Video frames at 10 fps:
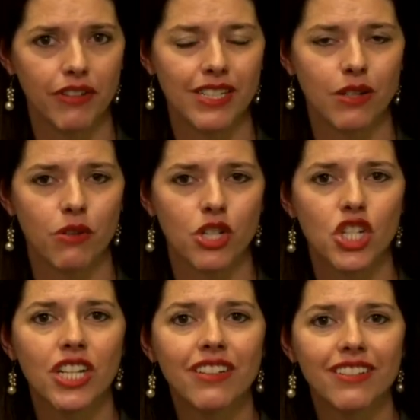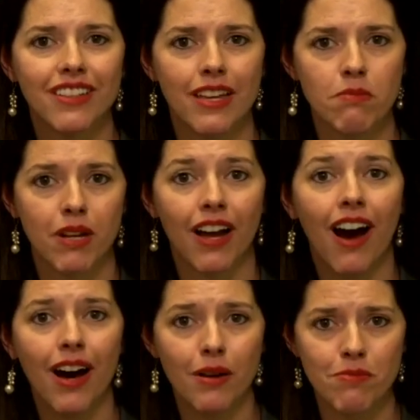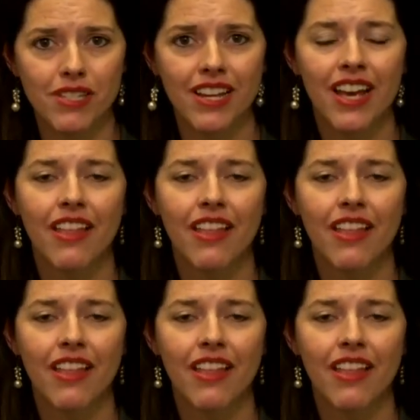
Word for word: And so the shield then becomes